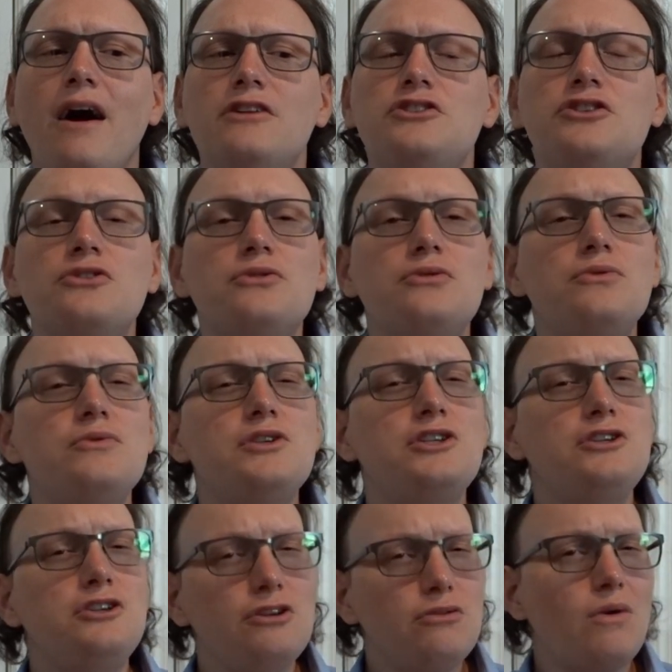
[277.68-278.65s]
Do
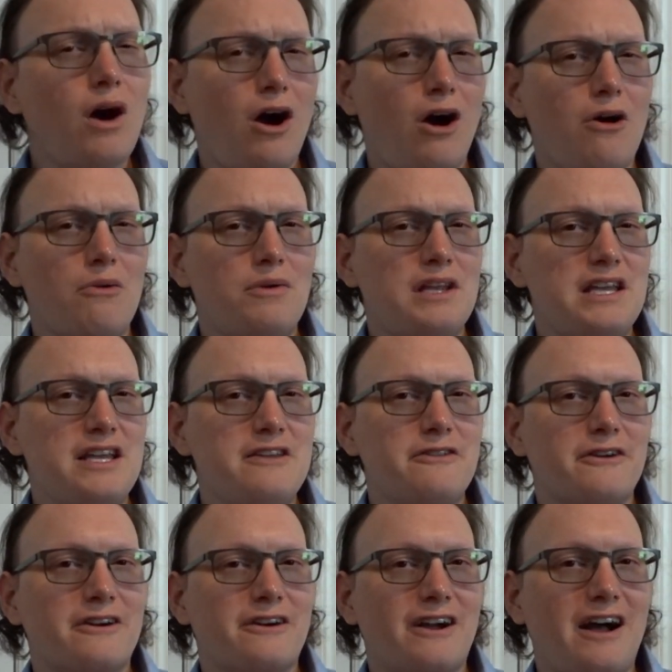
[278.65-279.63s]
you own
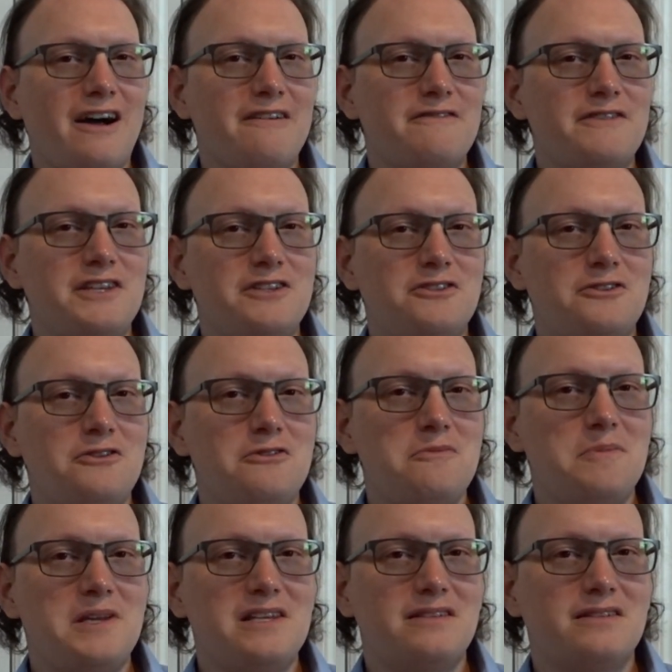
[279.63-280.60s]
either of these two
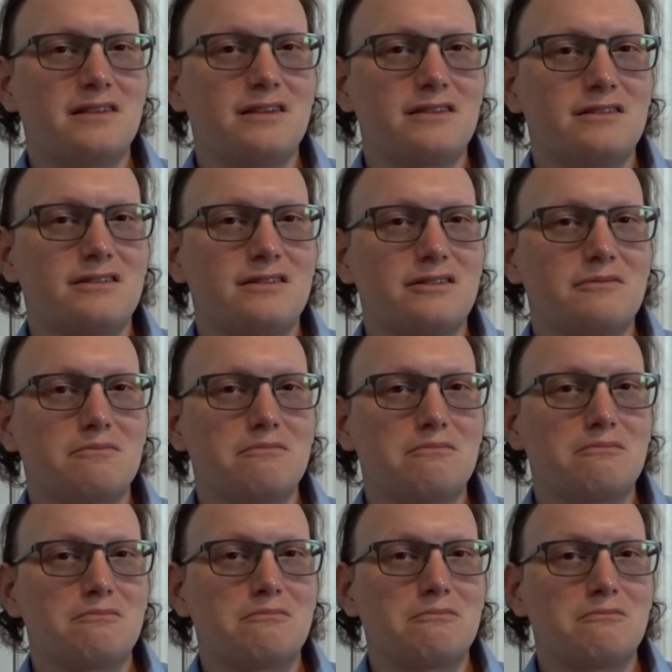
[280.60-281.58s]
pieces?
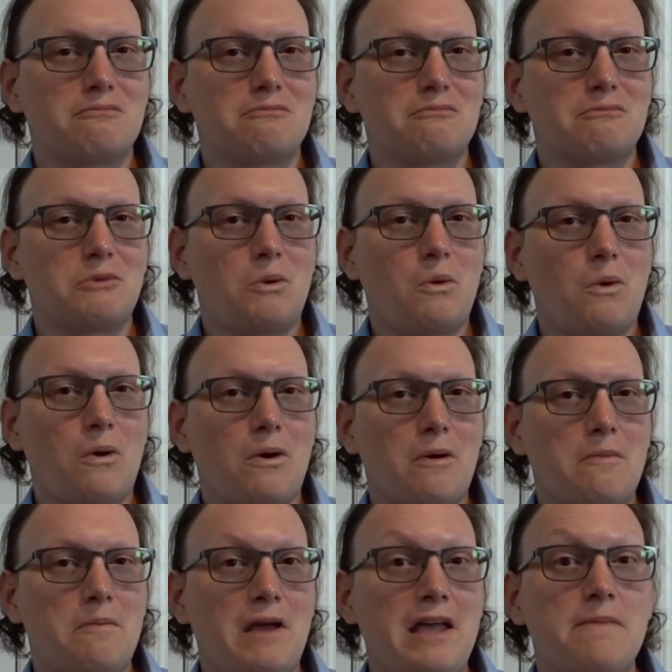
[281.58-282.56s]

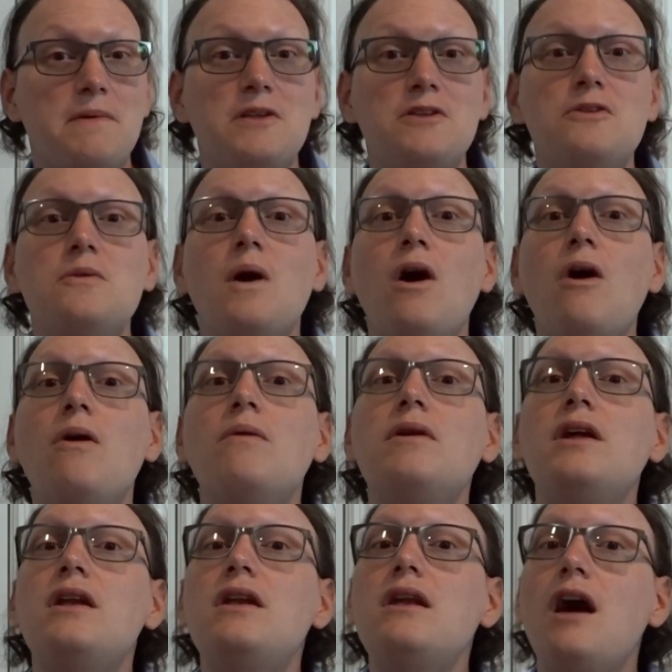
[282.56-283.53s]
Or maybe you own
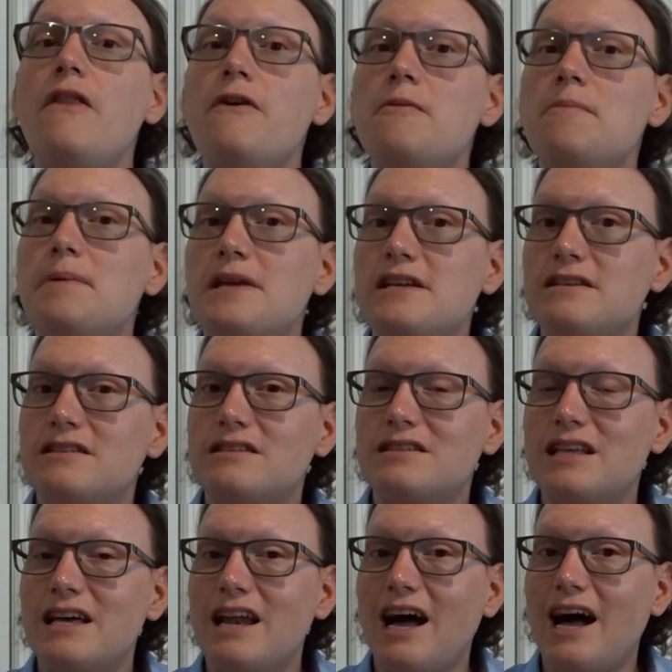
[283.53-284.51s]
another piece
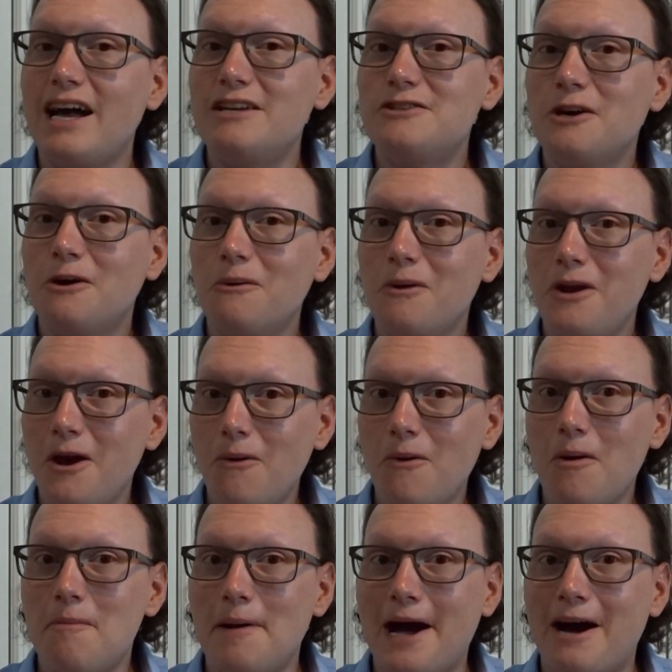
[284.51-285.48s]
that I don't know
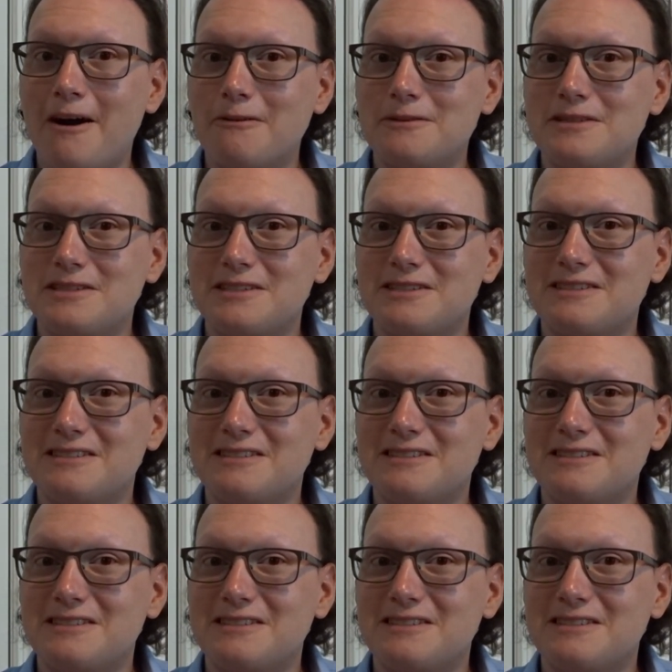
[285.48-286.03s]
about?